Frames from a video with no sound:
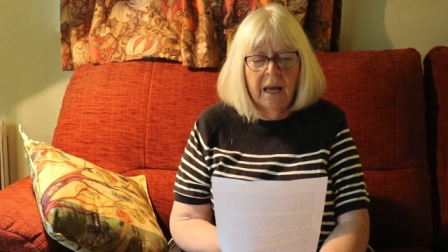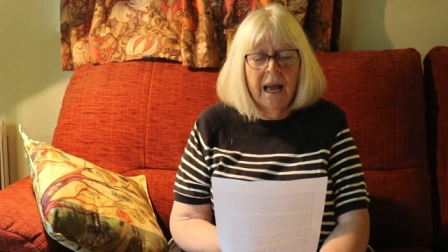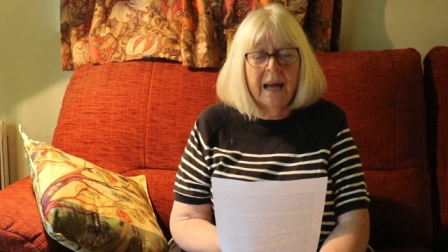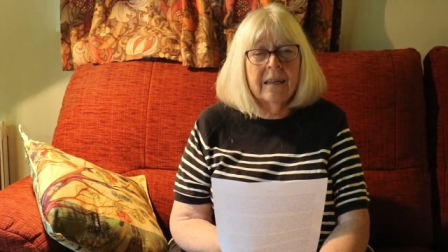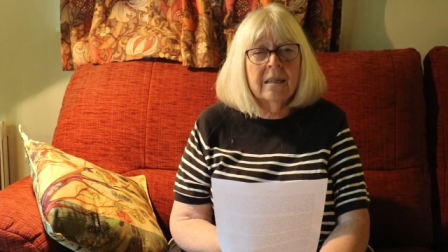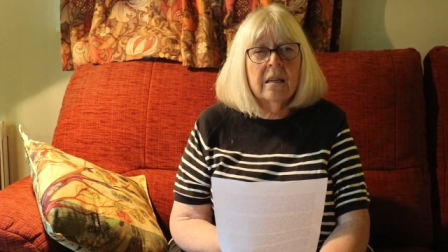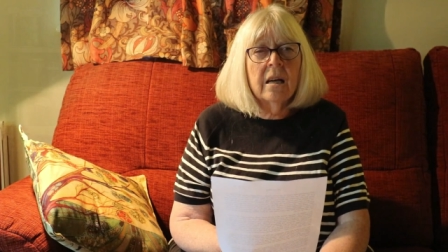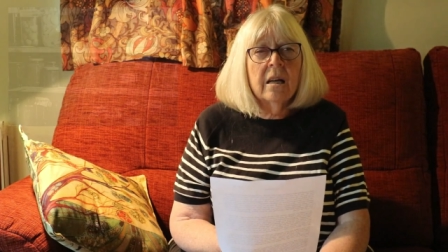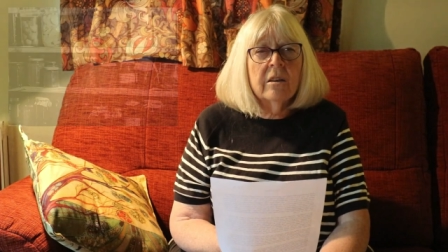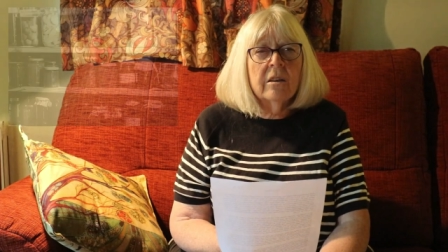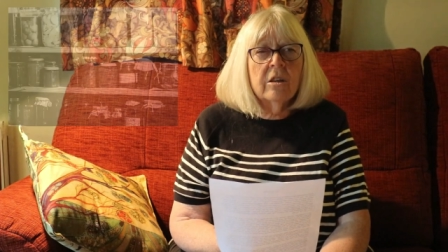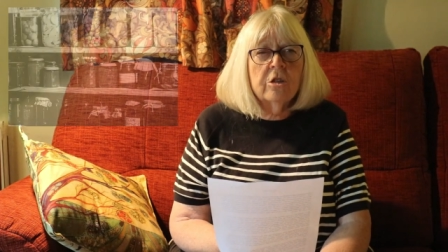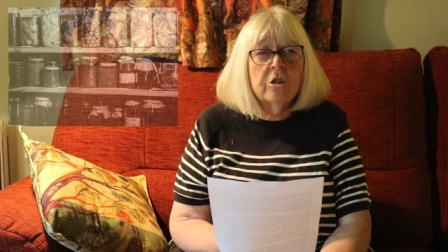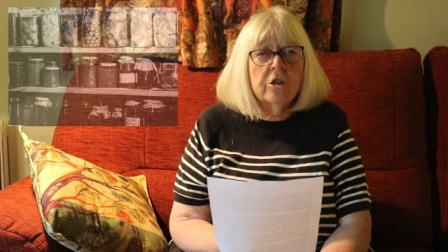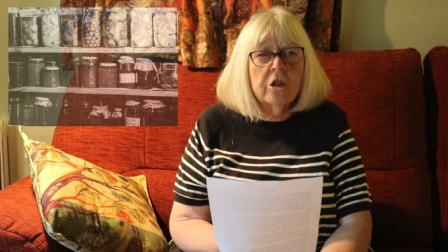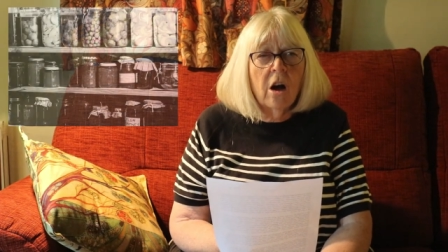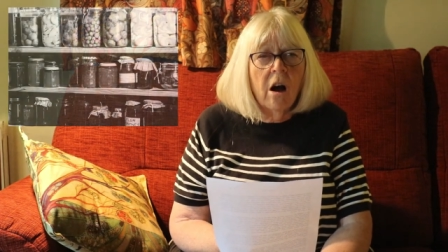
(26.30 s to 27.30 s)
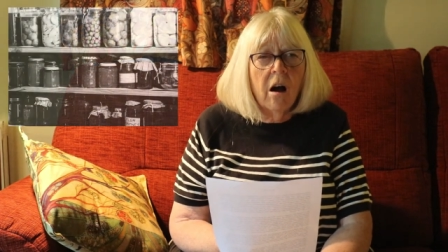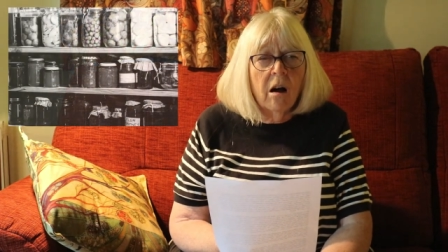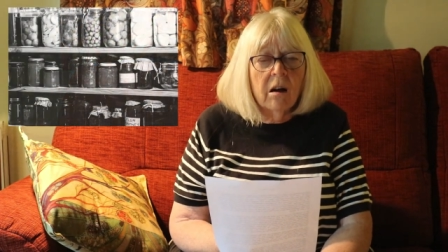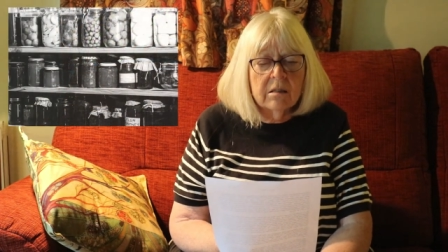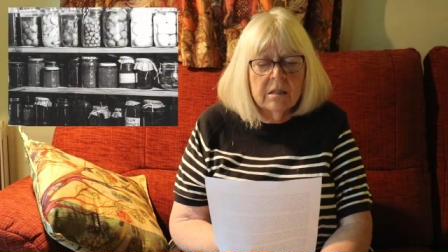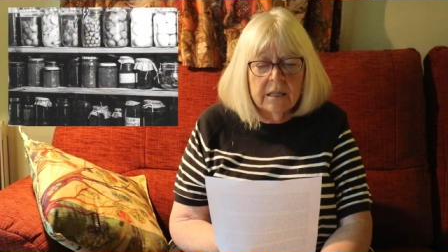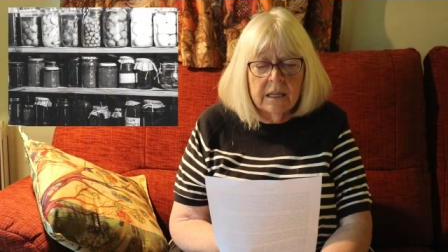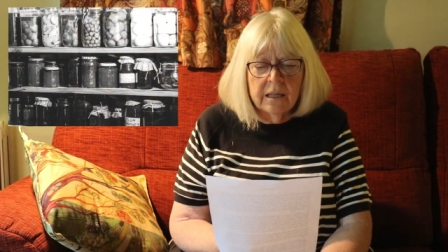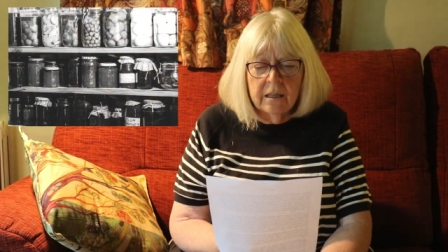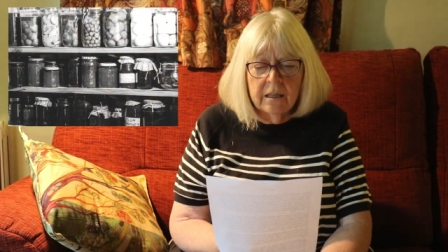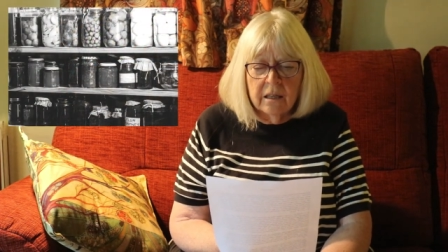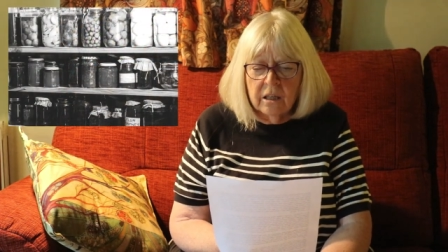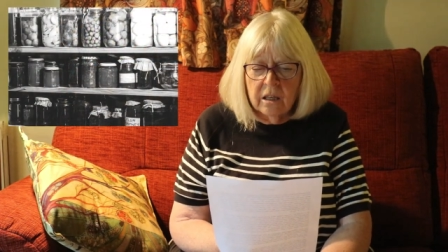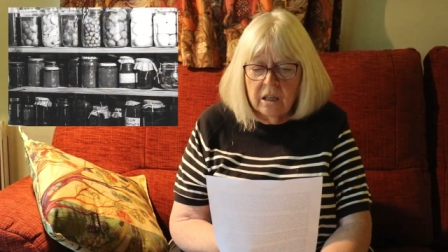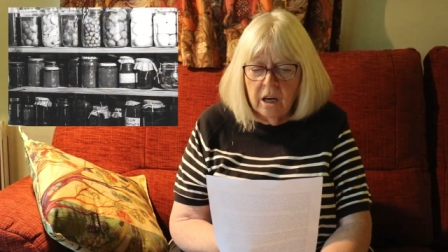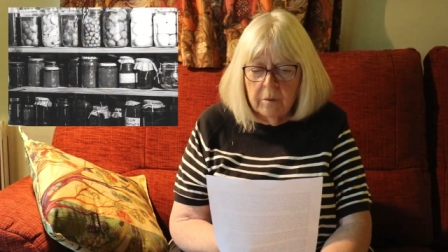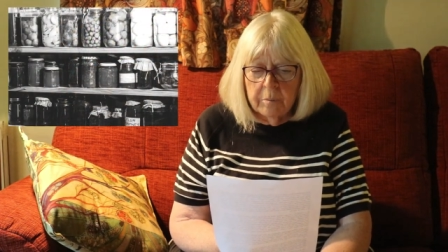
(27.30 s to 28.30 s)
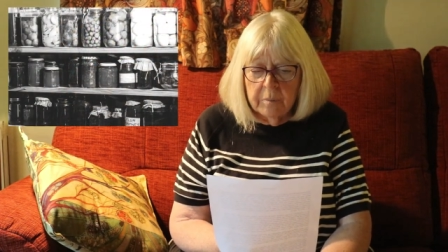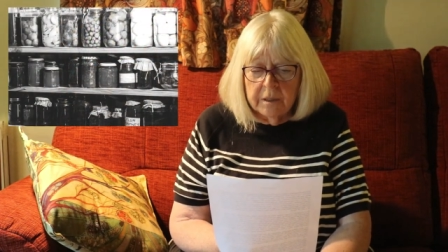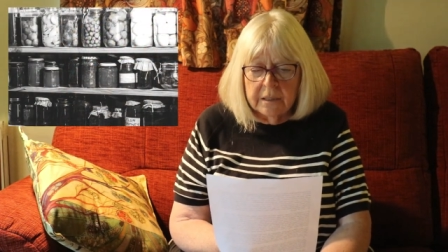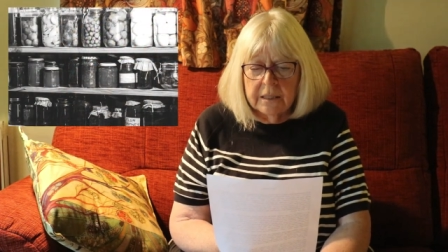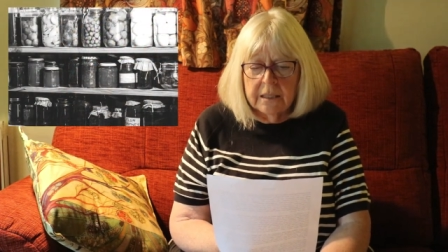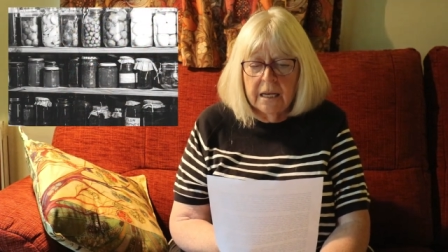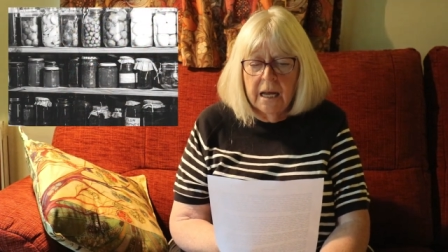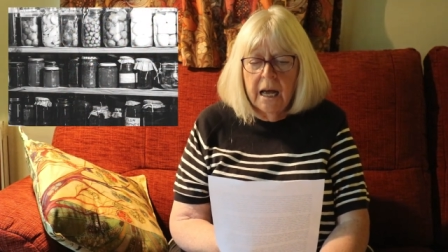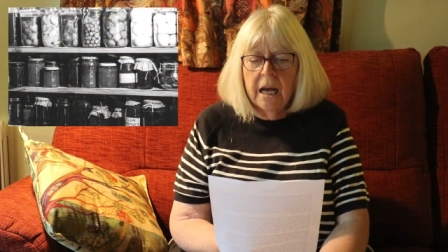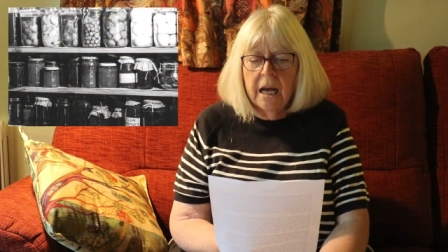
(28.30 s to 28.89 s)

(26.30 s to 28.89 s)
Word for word: and the jars in the cupboards